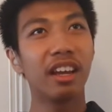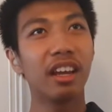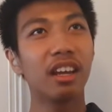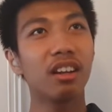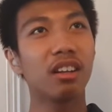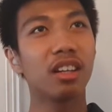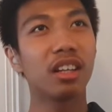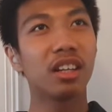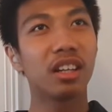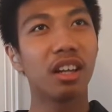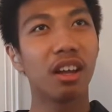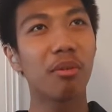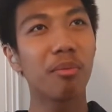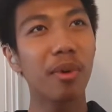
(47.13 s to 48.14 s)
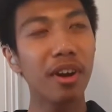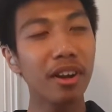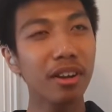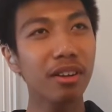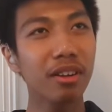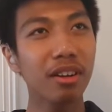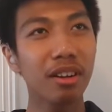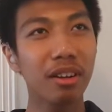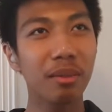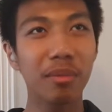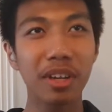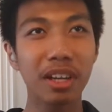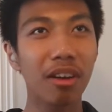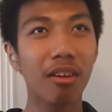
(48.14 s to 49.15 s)
It reminds
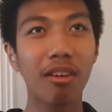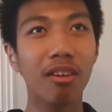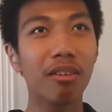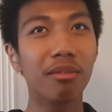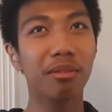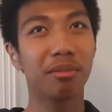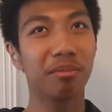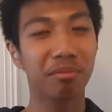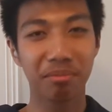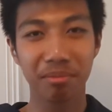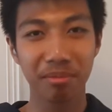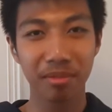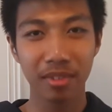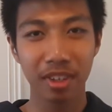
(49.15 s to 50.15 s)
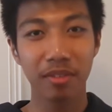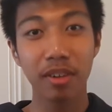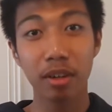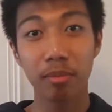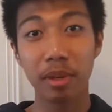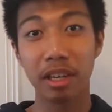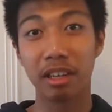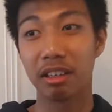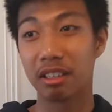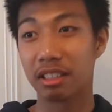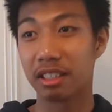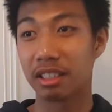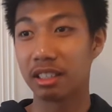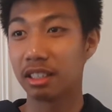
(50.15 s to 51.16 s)
me of the
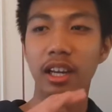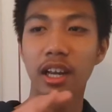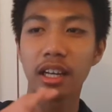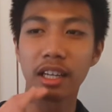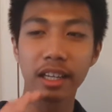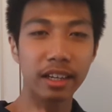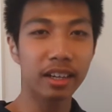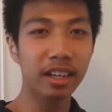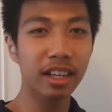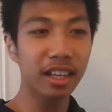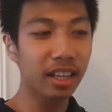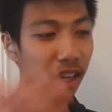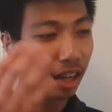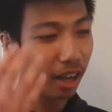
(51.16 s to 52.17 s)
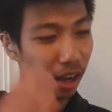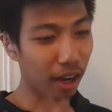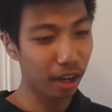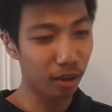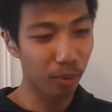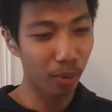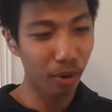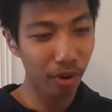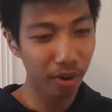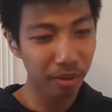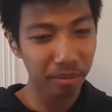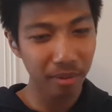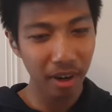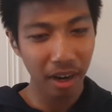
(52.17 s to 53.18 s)
Philippines. It's sunny, it's
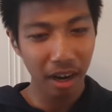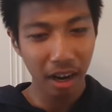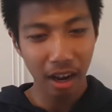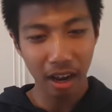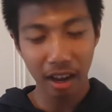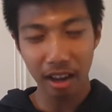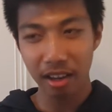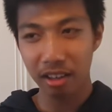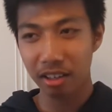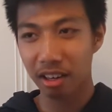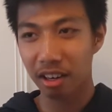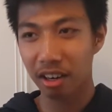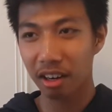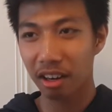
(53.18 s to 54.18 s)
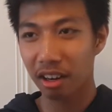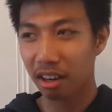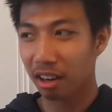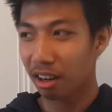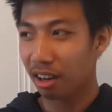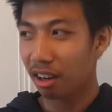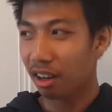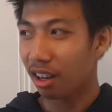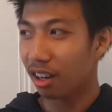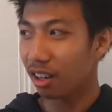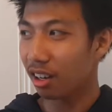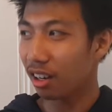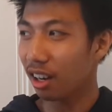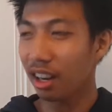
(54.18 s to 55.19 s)
warm, and
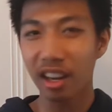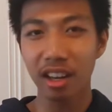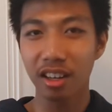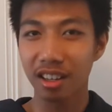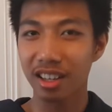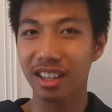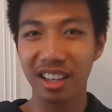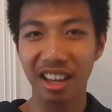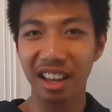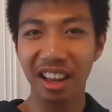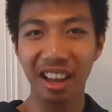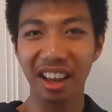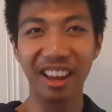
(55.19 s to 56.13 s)
it's